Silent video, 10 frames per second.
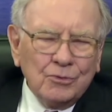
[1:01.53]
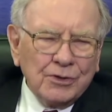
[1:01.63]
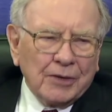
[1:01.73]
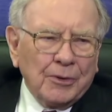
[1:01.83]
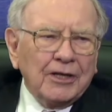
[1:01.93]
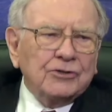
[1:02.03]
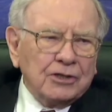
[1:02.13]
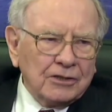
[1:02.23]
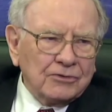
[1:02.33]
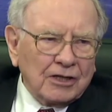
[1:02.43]
rearrange
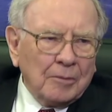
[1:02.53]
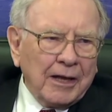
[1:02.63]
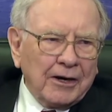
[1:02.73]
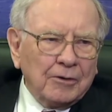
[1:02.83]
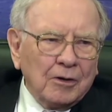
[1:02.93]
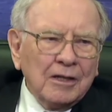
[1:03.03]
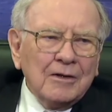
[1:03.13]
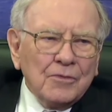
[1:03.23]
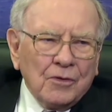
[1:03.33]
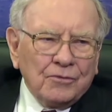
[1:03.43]
it in some manner.
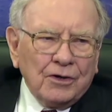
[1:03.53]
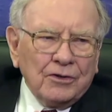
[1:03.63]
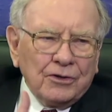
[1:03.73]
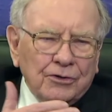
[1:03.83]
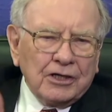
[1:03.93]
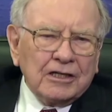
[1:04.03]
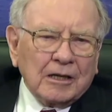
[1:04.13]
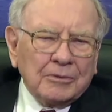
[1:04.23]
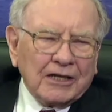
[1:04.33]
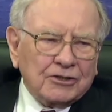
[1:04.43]
The earned
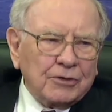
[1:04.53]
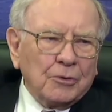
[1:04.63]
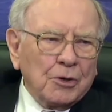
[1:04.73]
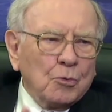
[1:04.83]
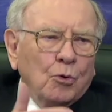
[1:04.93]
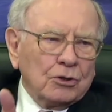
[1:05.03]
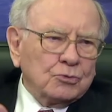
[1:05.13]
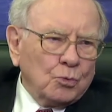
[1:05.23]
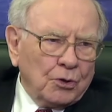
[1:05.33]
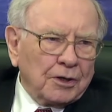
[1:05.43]
income tax credit
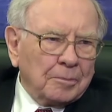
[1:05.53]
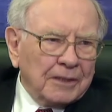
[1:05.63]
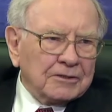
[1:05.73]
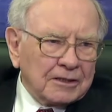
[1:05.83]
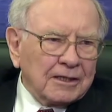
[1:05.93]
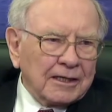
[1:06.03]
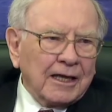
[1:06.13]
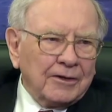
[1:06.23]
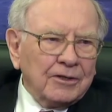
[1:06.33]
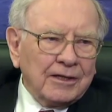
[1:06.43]
rewards work, basically,
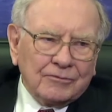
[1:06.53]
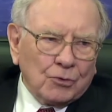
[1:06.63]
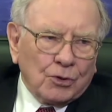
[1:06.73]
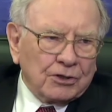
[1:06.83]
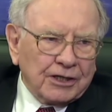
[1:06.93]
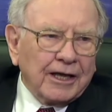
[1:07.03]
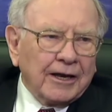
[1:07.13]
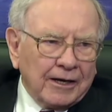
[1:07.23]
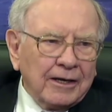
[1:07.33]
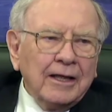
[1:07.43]
and you have to work to
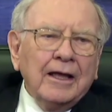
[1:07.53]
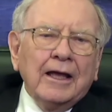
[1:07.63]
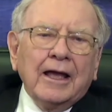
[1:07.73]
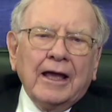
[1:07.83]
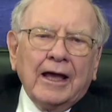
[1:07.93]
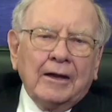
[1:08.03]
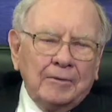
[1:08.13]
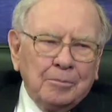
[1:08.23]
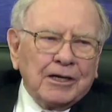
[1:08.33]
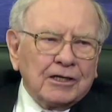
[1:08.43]
get it.
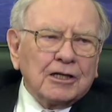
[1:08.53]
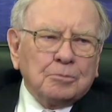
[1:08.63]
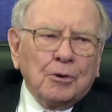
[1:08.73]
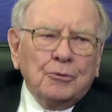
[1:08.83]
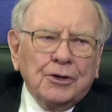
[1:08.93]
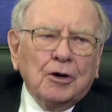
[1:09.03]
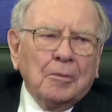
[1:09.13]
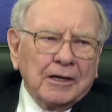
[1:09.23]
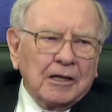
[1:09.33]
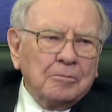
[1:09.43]
But it does put real
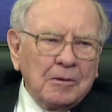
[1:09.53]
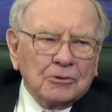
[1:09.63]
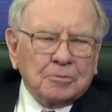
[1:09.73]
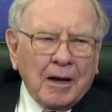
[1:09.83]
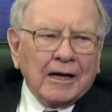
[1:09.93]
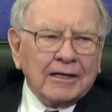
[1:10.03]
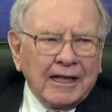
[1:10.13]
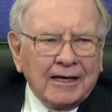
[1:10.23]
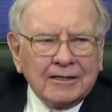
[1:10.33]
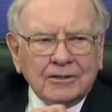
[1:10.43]
money in people's pocket,
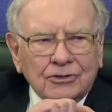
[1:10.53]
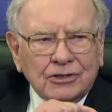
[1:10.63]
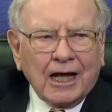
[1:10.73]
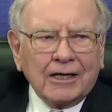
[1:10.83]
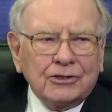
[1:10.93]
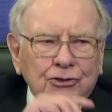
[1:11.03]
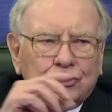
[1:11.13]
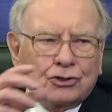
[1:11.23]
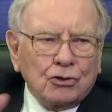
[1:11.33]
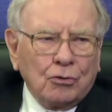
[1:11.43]
and it does not
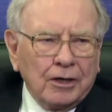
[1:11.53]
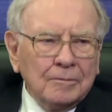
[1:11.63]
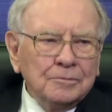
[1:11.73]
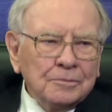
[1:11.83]
distort